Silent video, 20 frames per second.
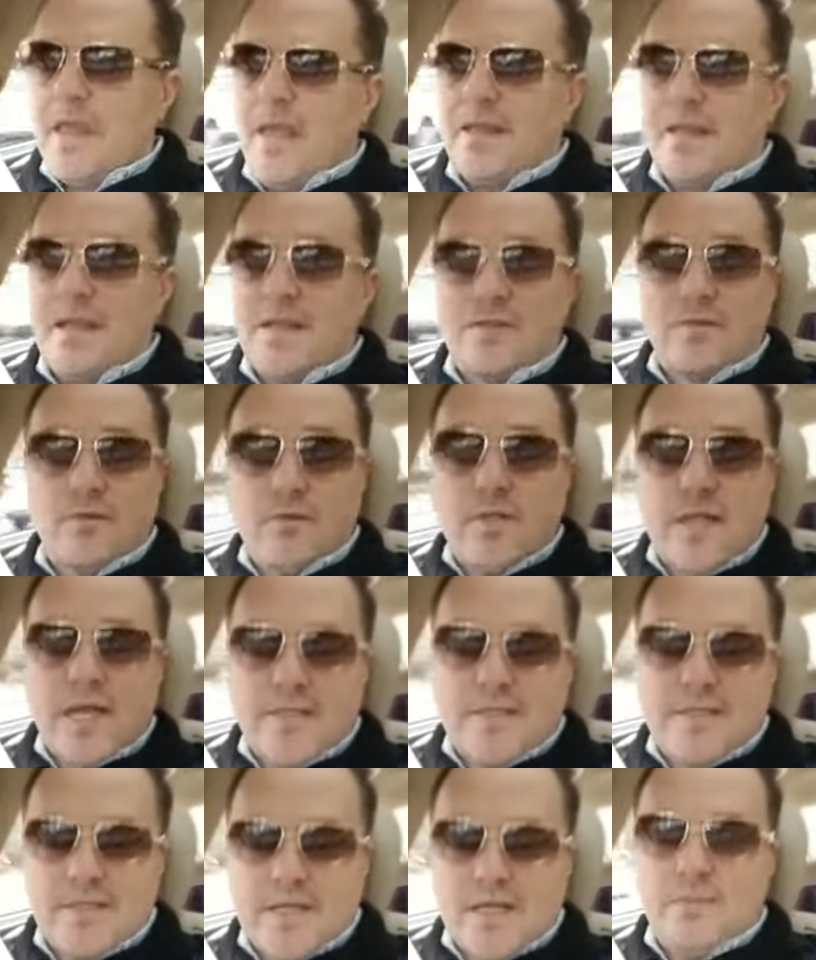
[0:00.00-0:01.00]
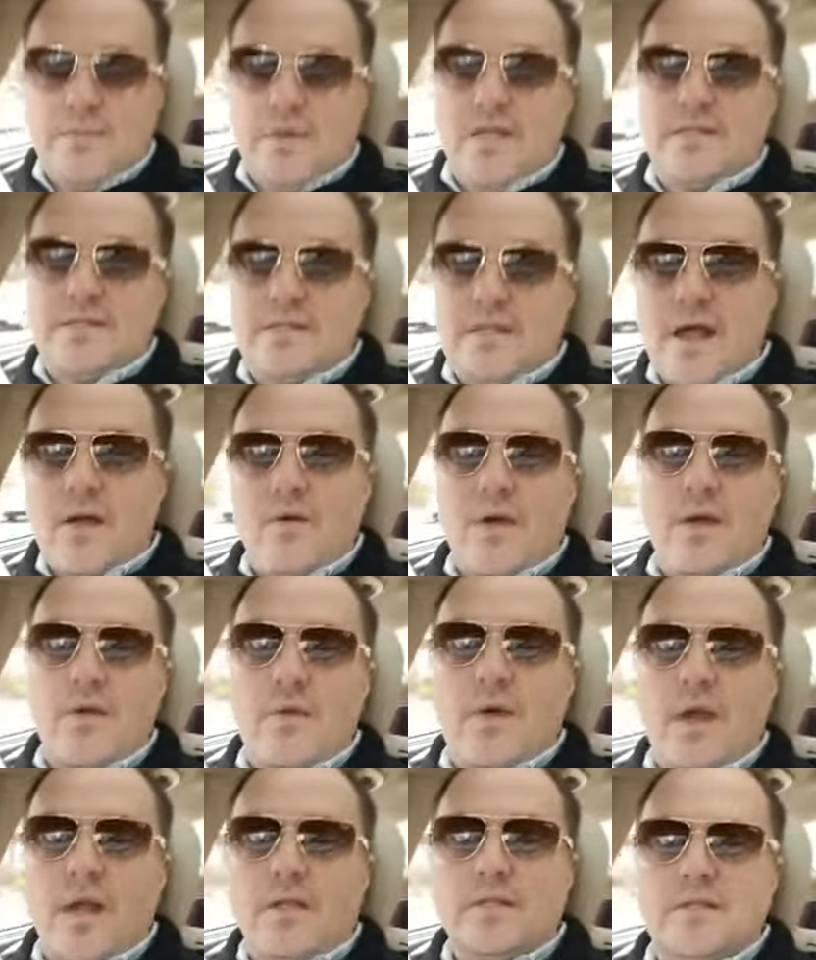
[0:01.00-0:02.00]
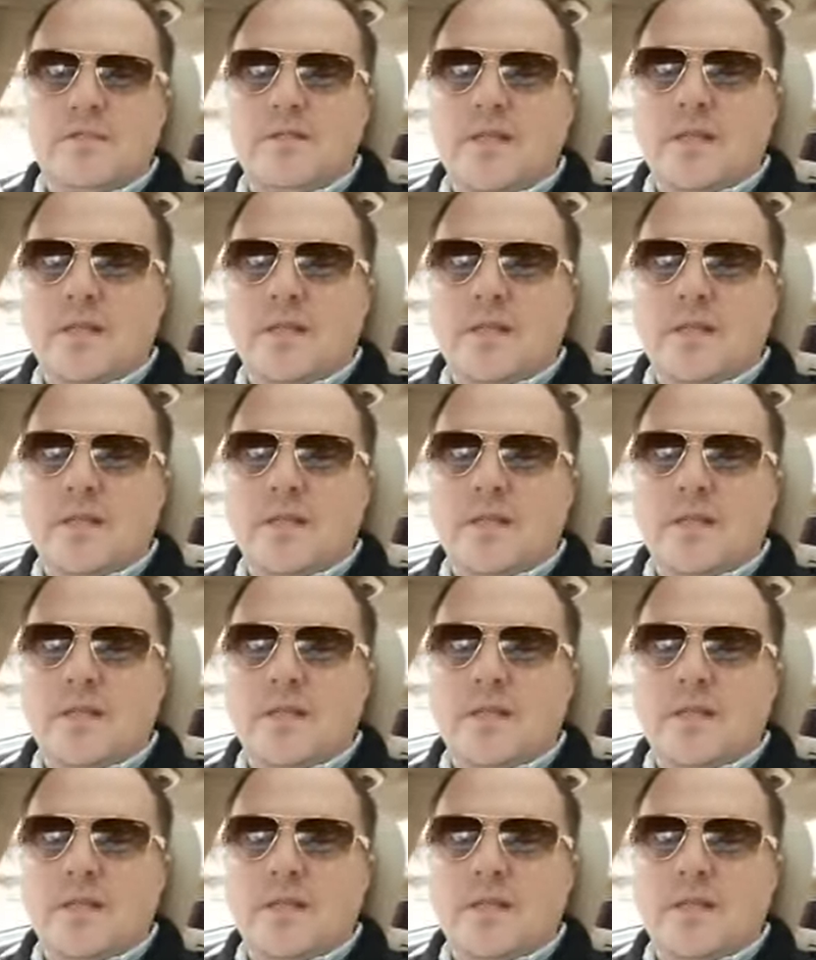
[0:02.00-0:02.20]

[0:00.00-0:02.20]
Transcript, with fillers: And that's only at settlement. It's not right away. It's at